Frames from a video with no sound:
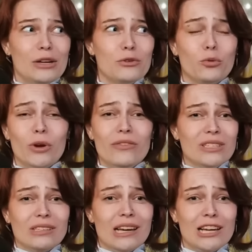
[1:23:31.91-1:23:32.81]

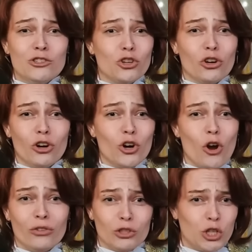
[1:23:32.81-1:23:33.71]
grievously injure her
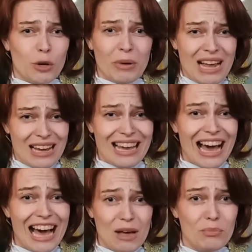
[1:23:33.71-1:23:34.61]
over chipping a
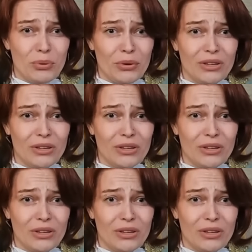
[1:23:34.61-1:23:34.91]
cup.